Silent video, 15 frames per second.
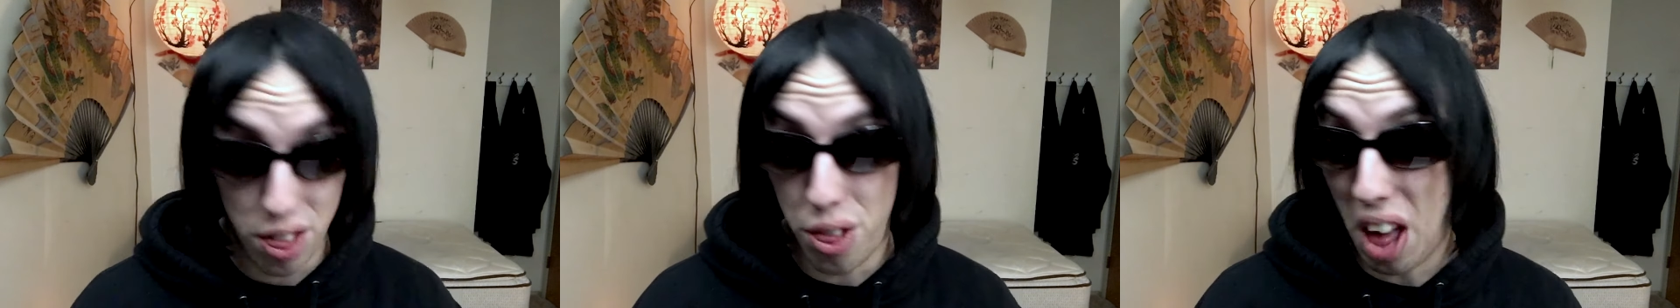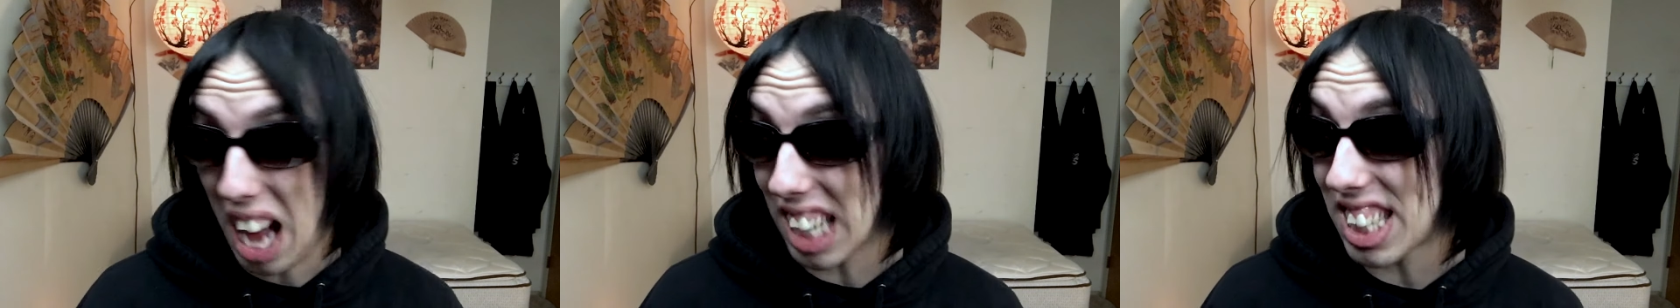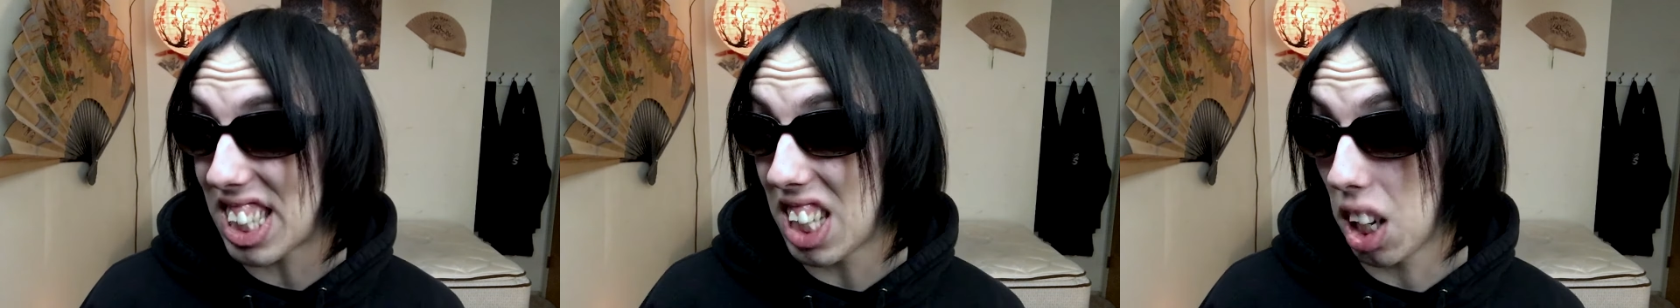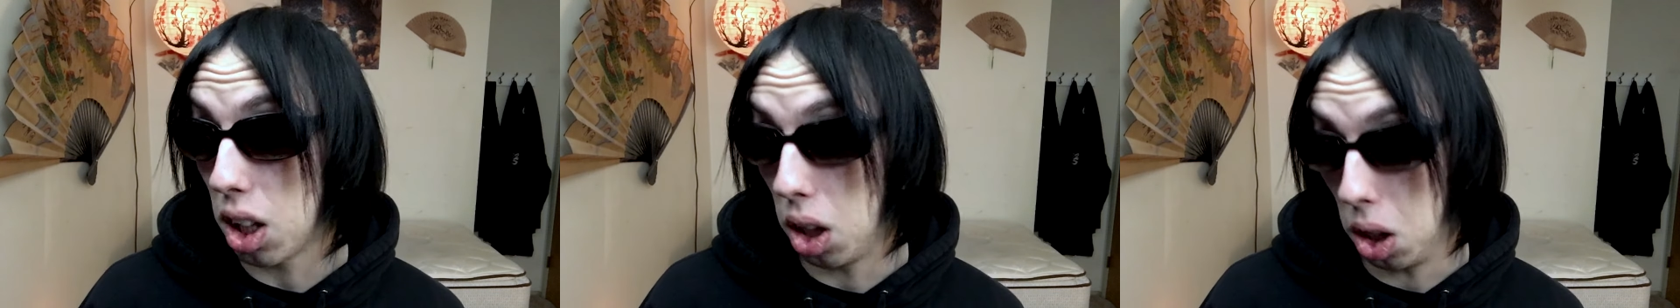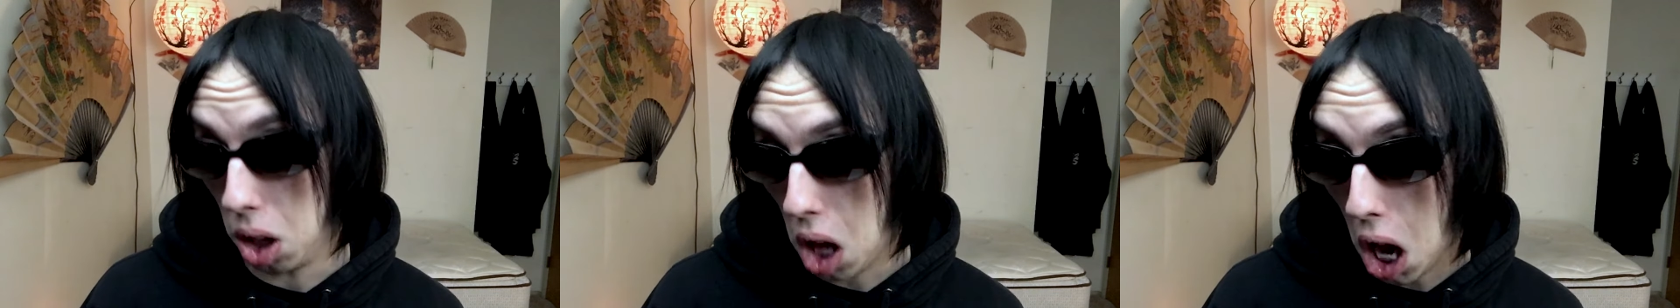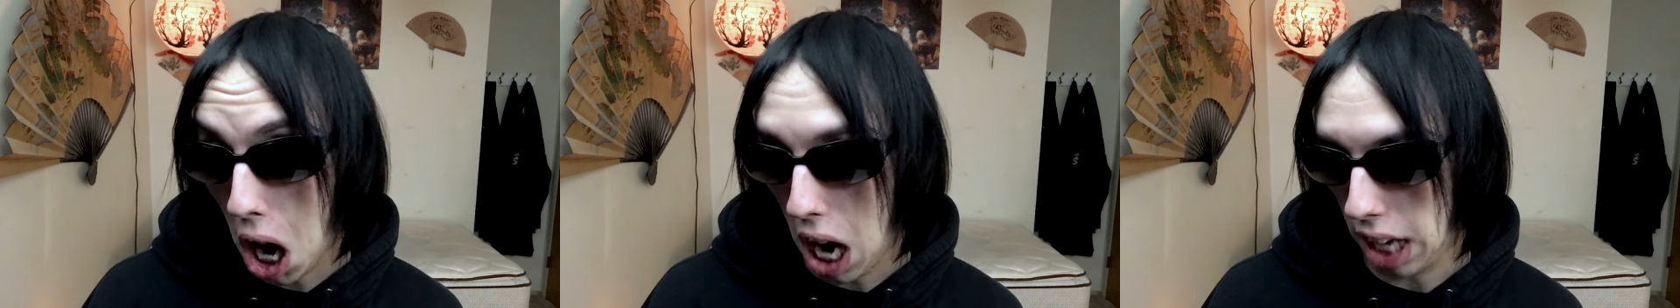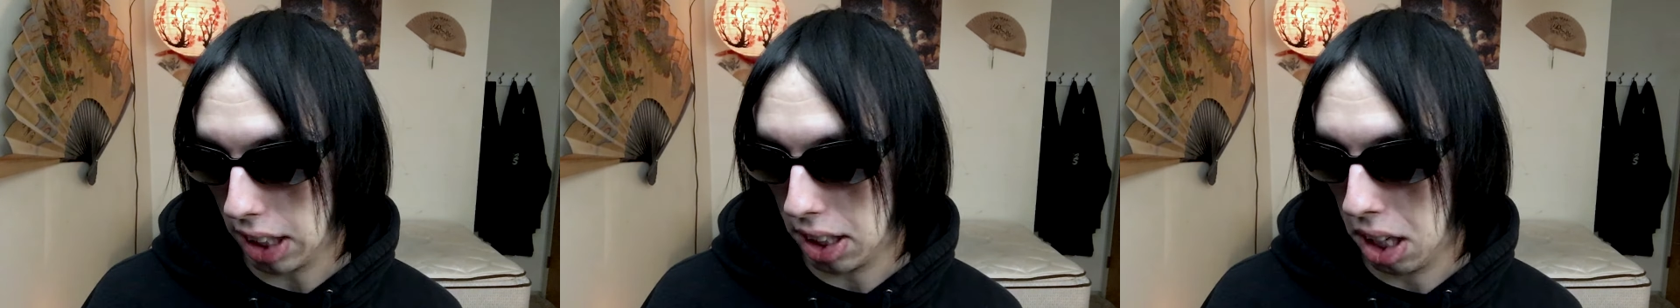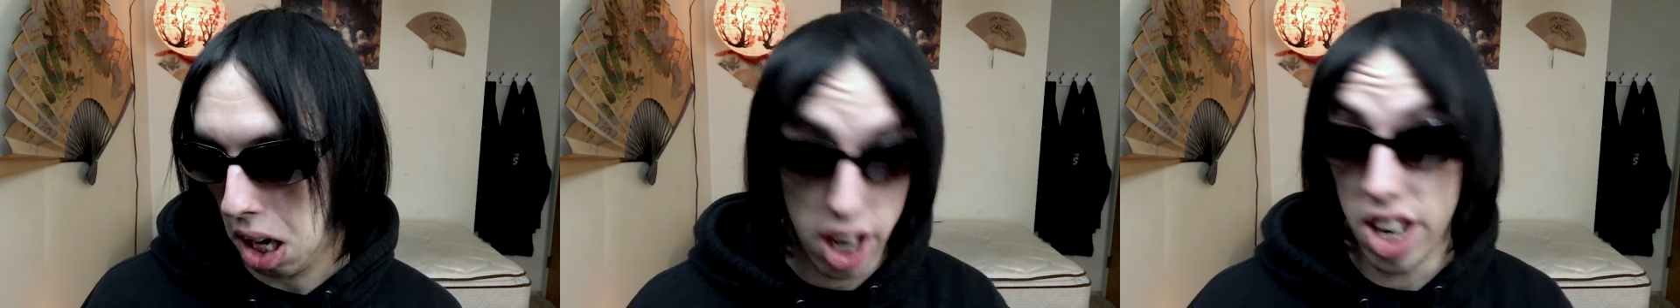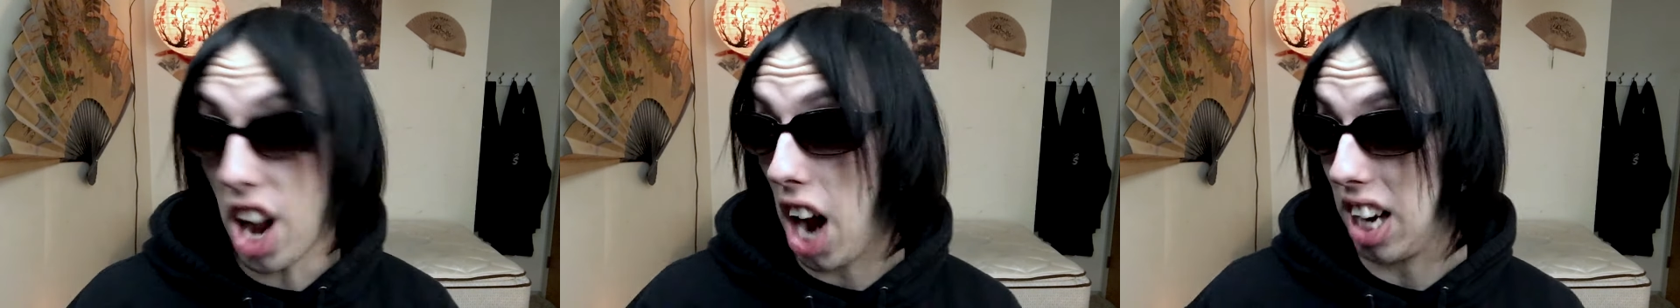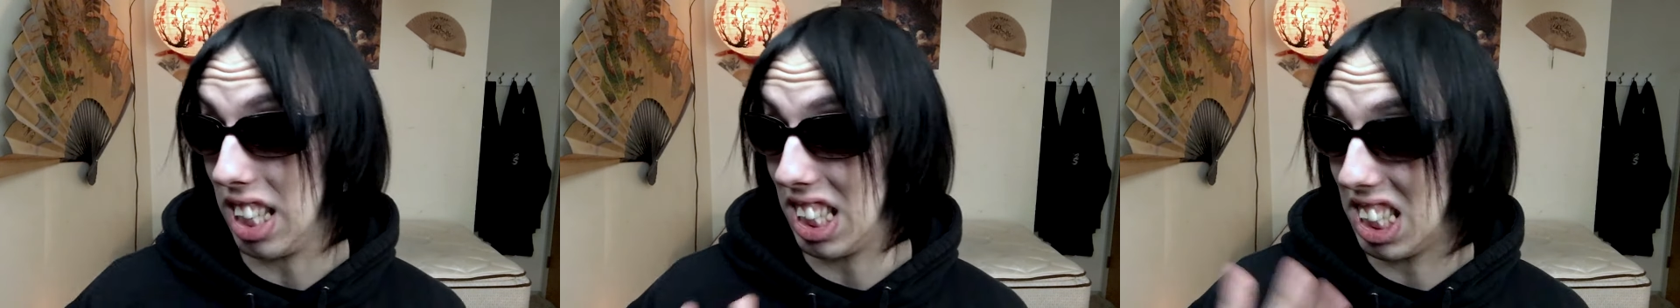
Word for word: That's a lot. Not a